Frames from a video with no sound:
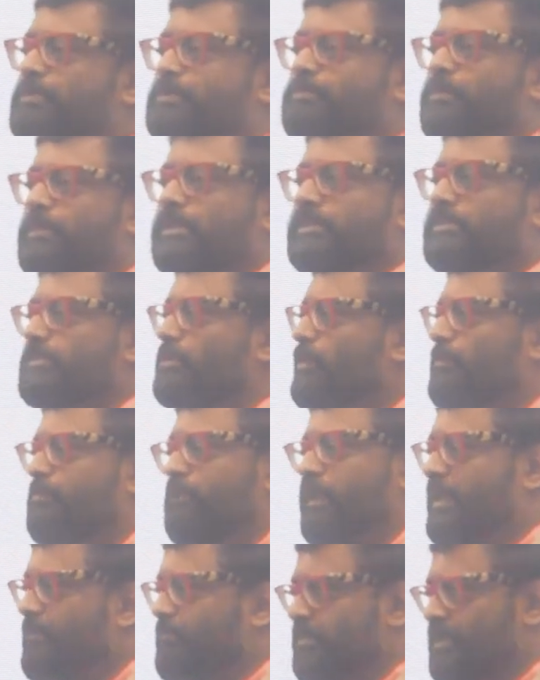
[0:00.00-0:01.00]
HubSpot is
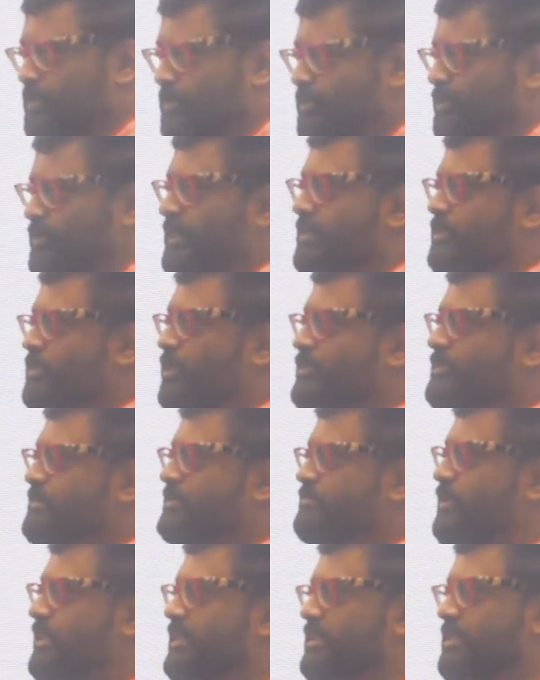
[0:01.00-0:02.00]
not paying me to
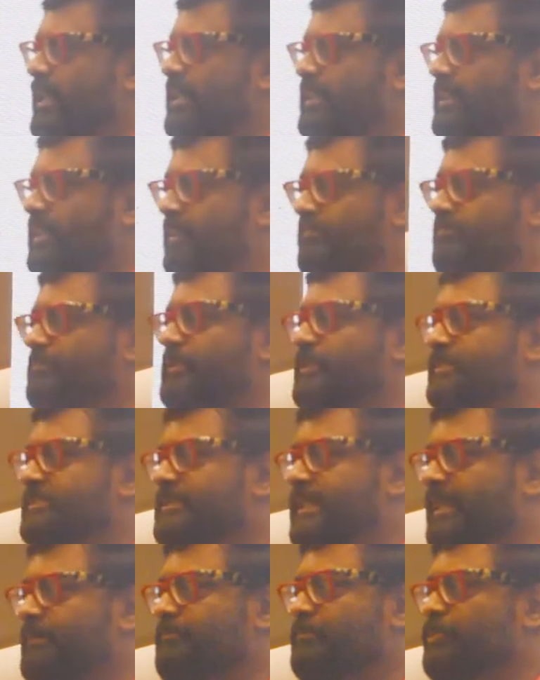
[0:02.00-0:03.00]
endorse, but I love
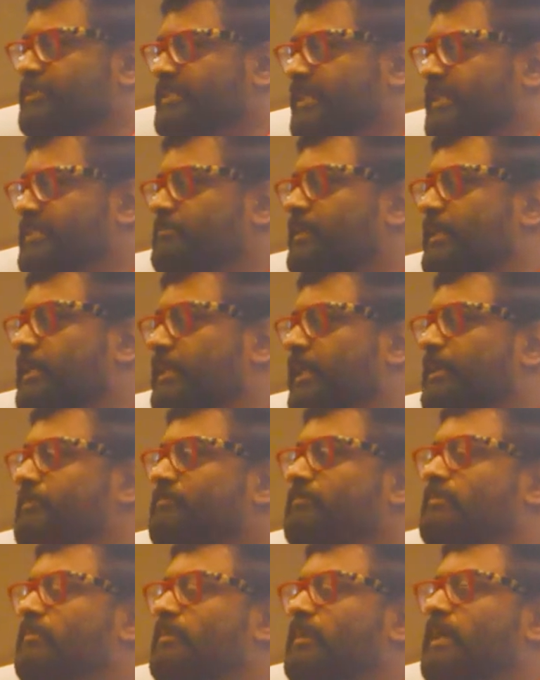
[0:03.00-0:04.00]
because that book changed my
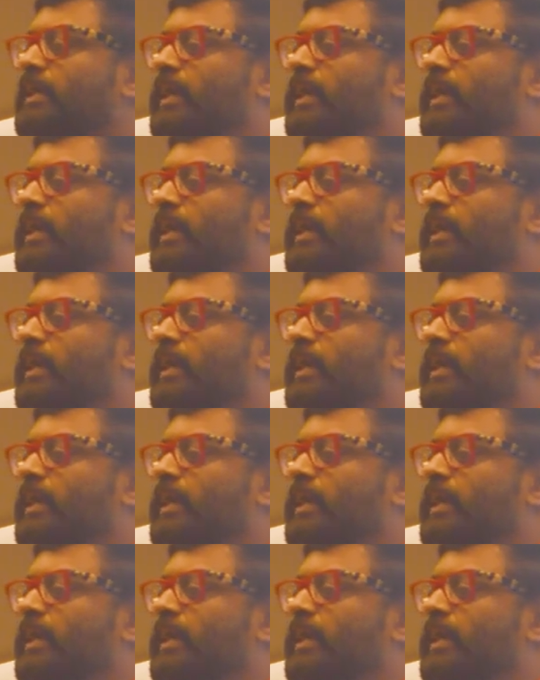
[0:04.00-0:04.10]
life,